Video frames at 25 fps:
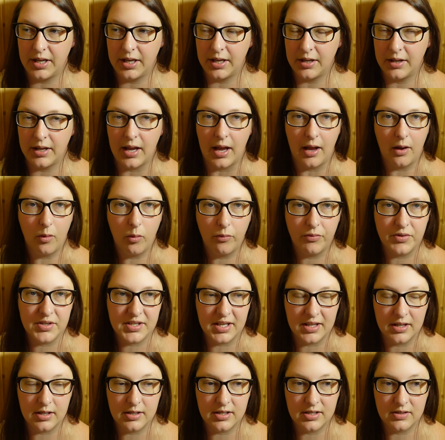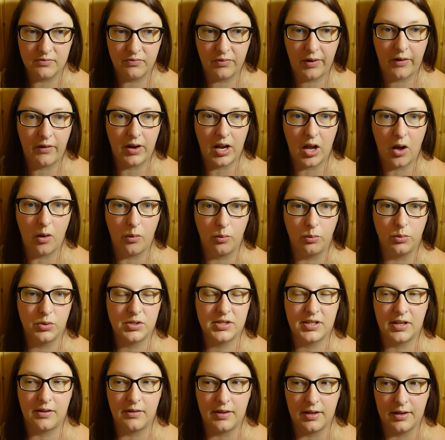yeah, obviously this is very old,
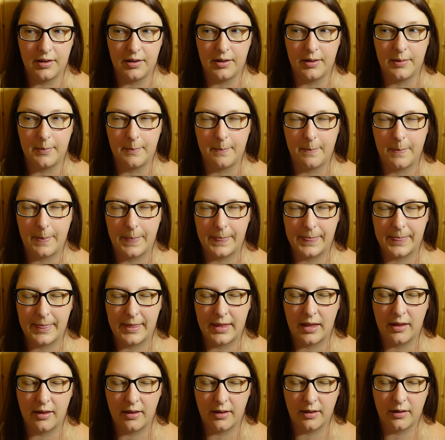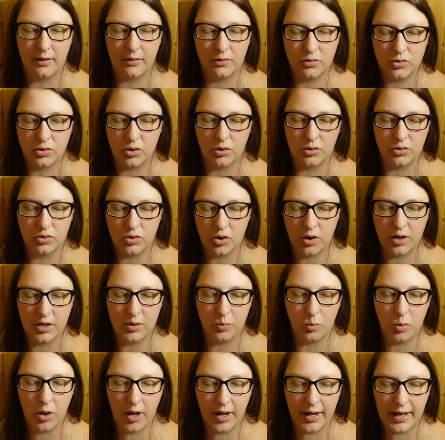so the tr trying to
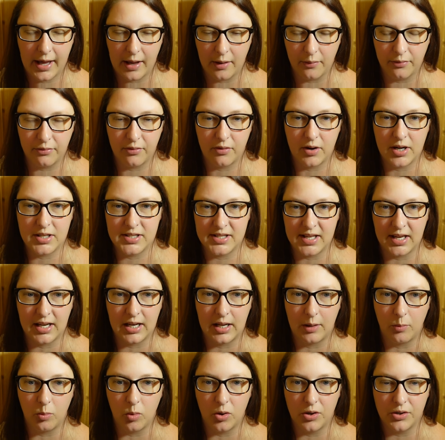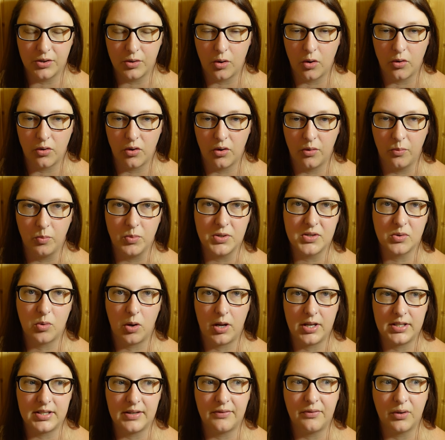work out forensically what had gone on was
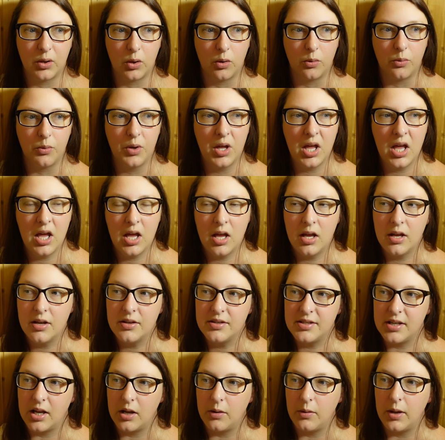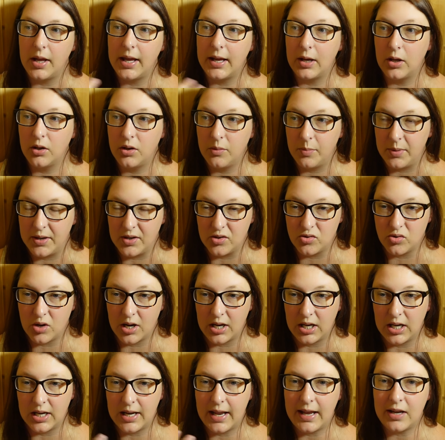quite difficult. So it could have been
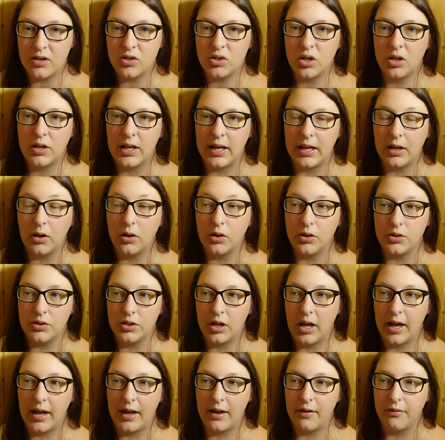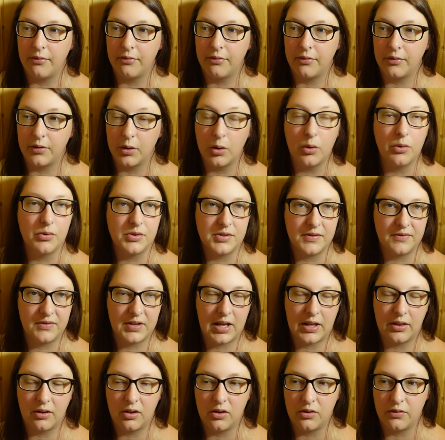strangulation. It could have, the cause of
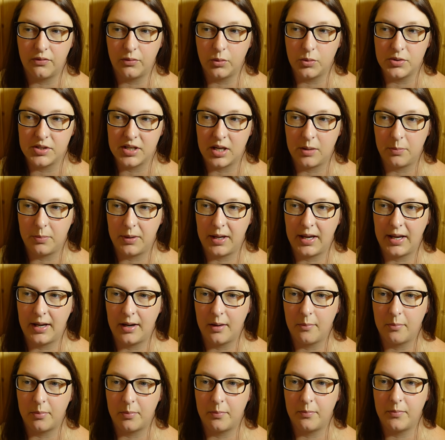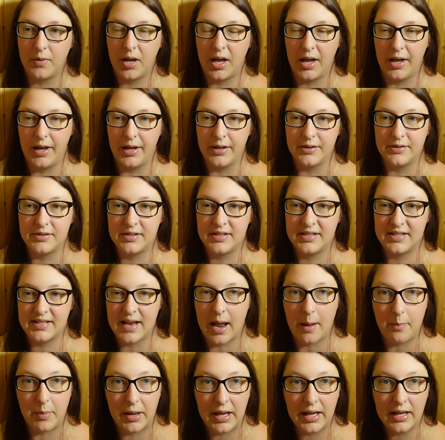death could have also been uh,
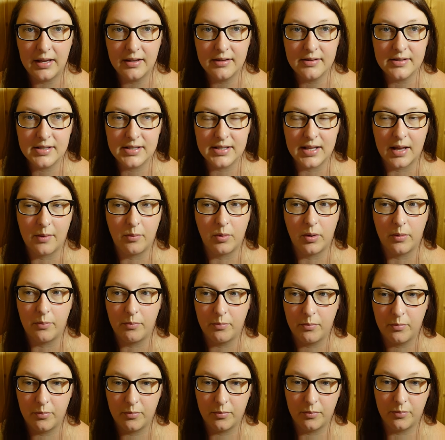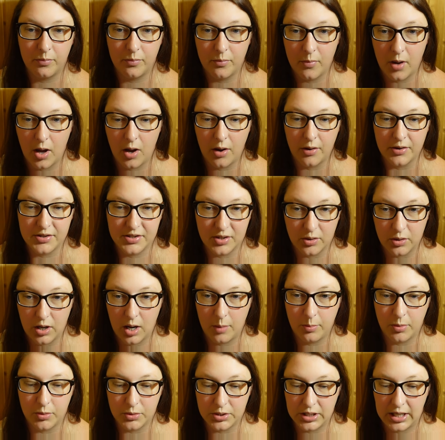stabbings. There were marks on her
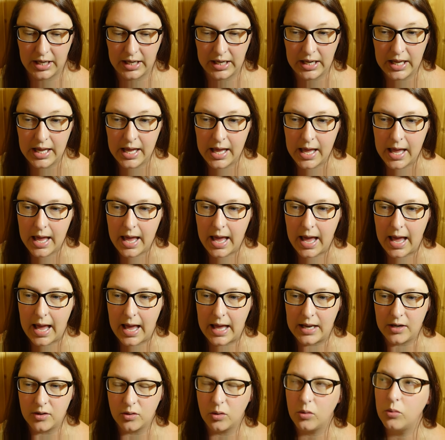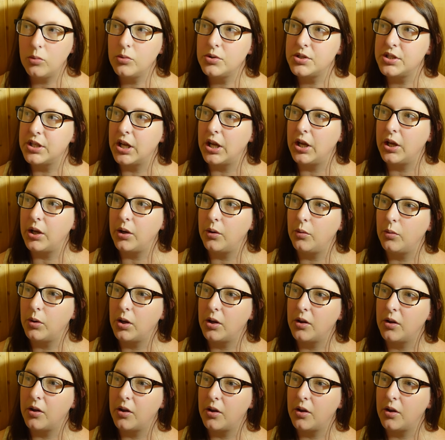body, and also